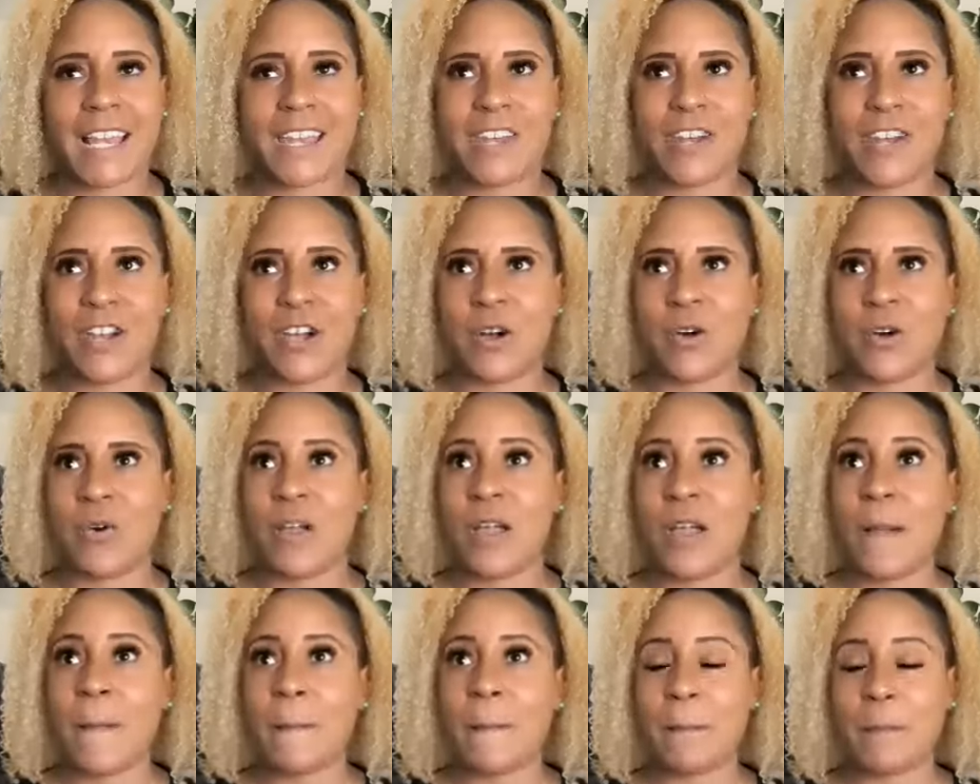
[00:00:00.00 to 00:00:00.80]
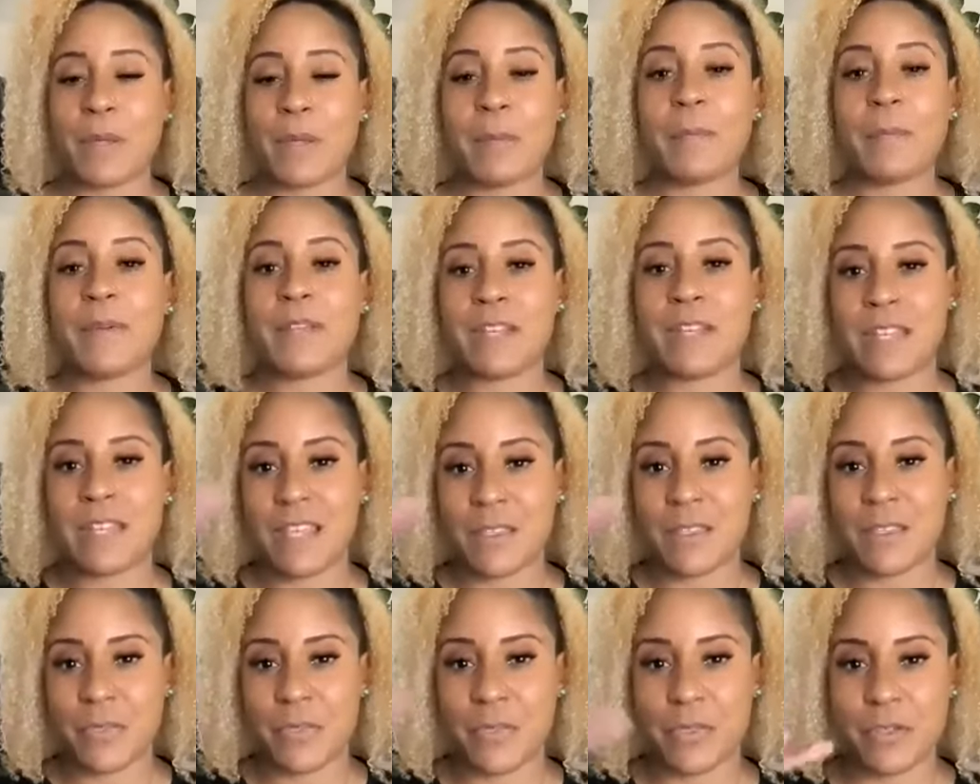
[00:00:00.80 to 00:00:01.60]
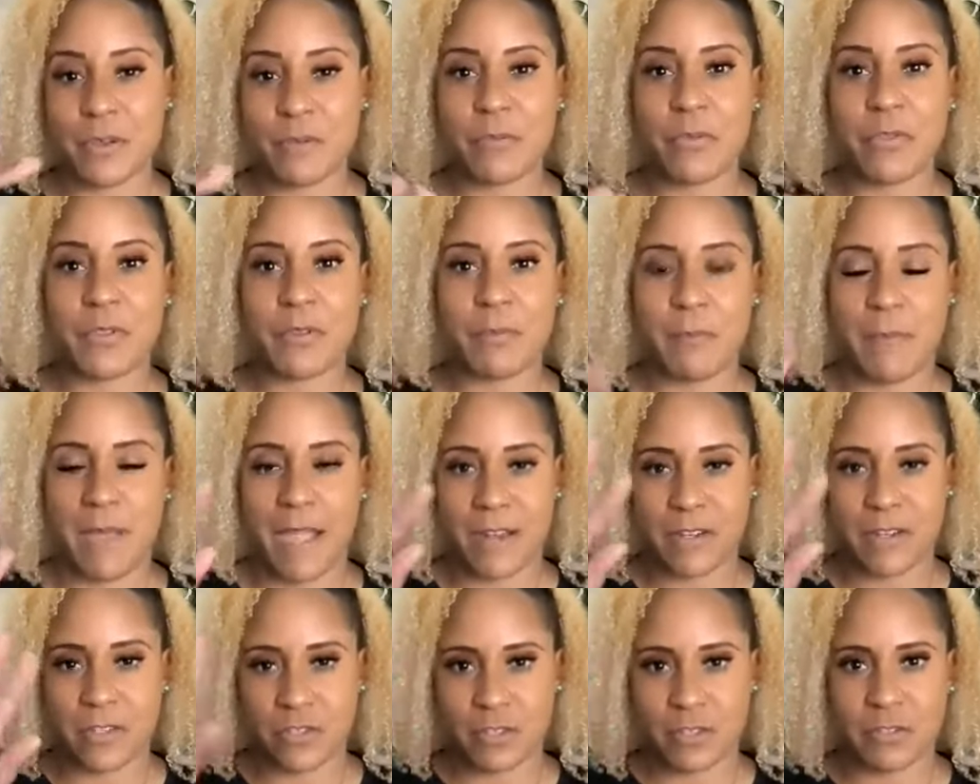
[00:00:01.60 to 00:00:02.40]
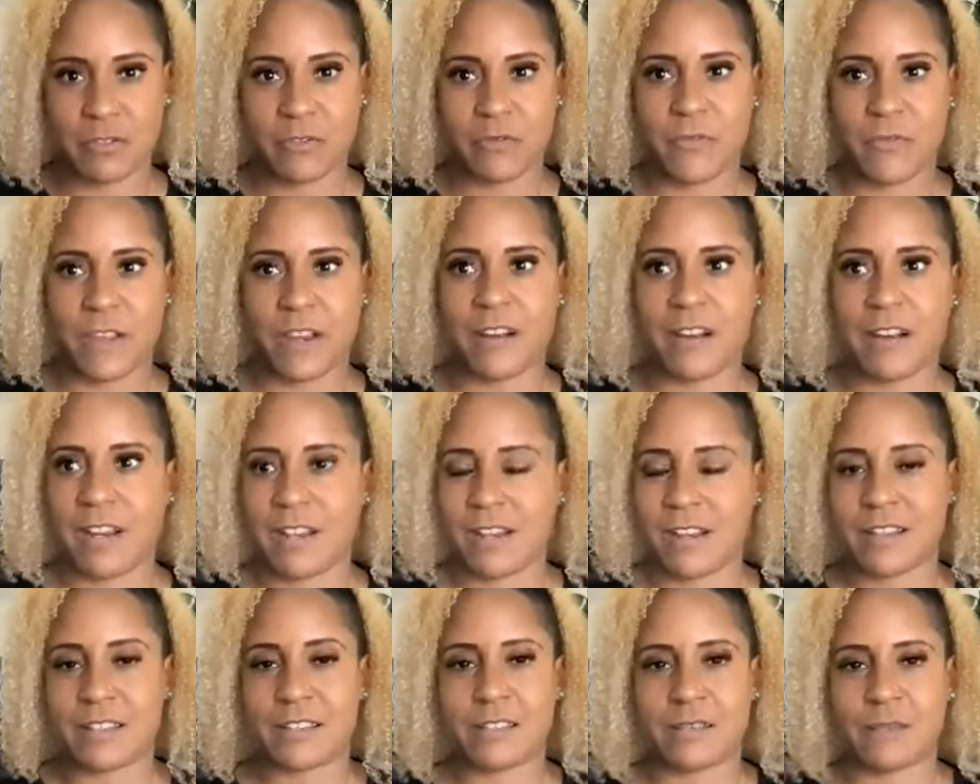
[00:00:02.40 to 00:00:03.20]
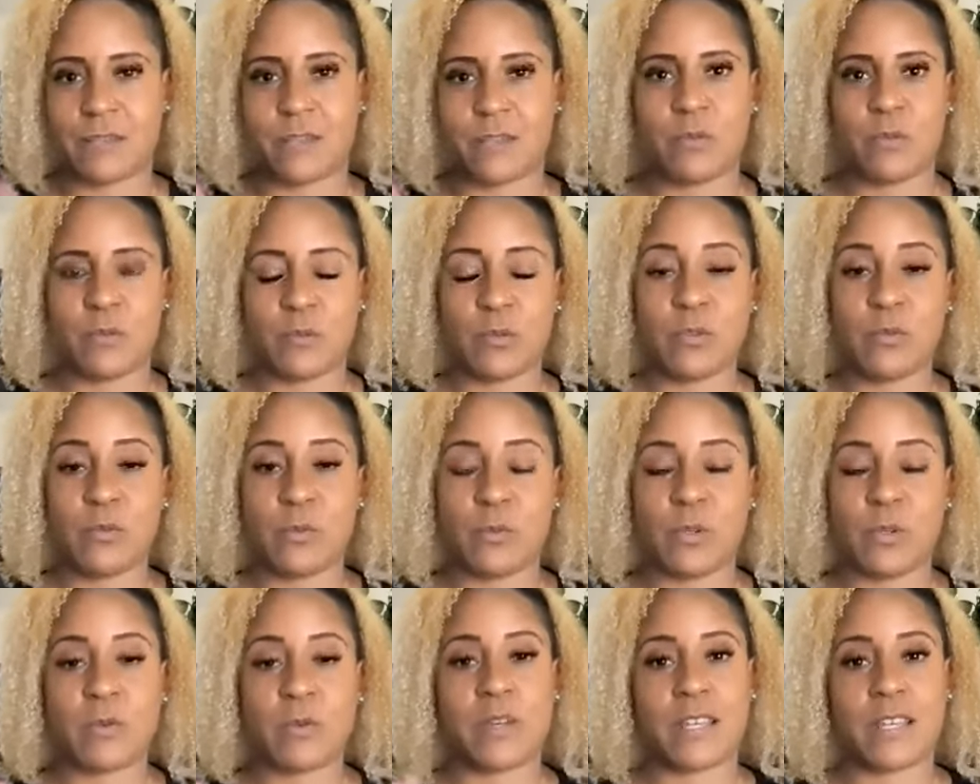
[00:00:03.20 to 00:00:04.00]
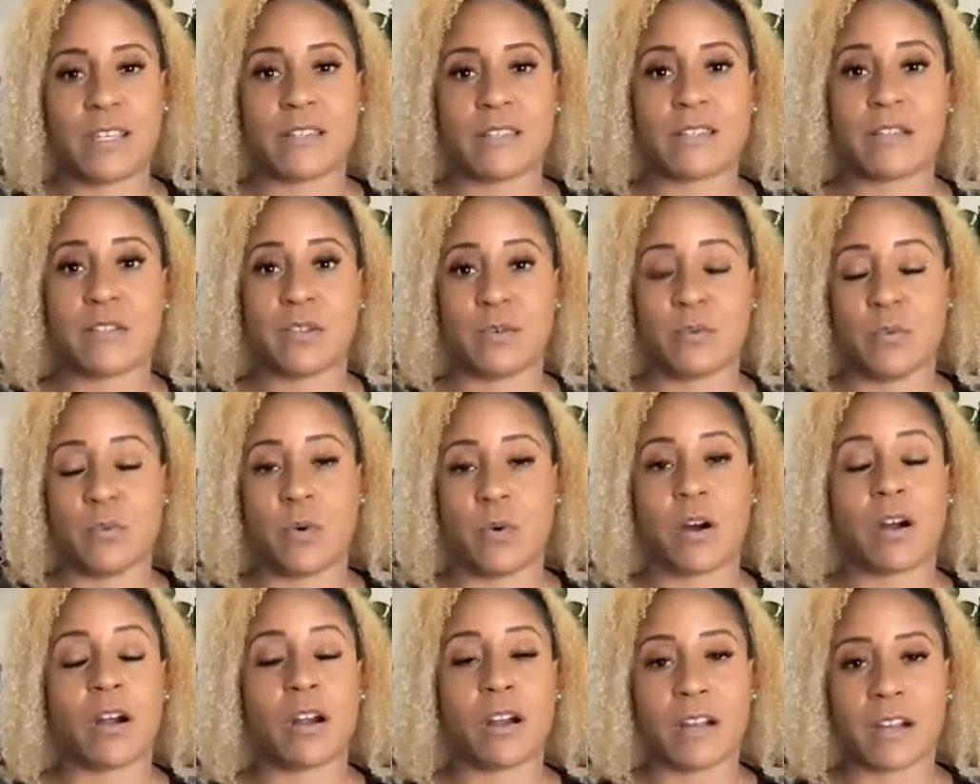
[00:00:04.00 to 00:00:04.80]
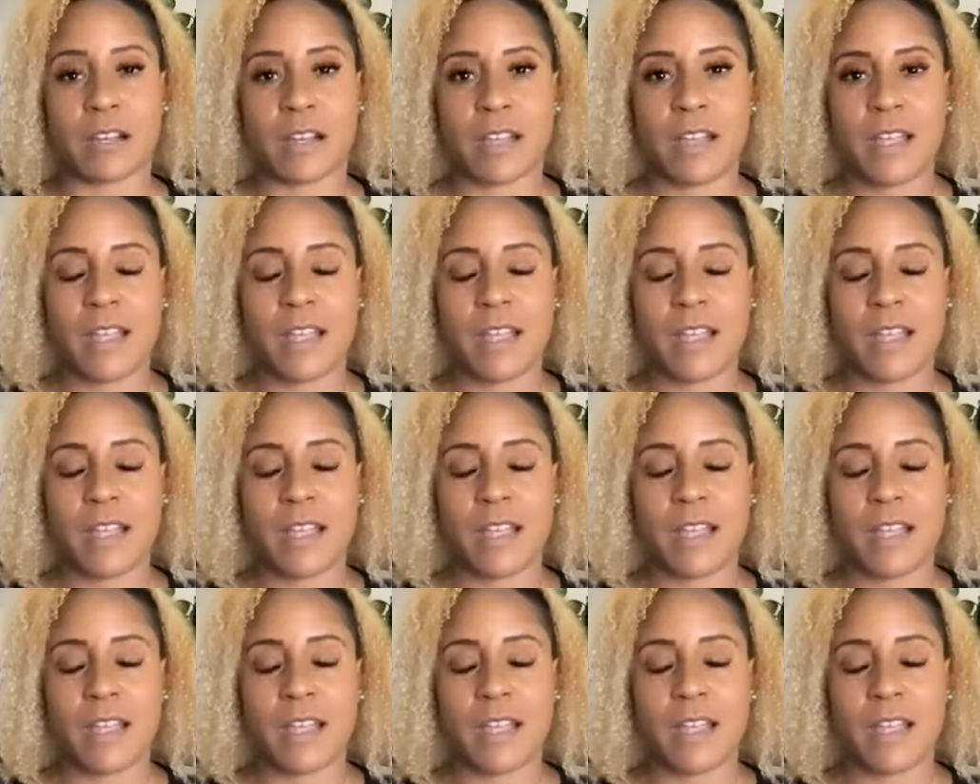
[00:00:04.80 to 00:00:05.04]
know, but beneath the magical fairy dust of the woo woo is the work.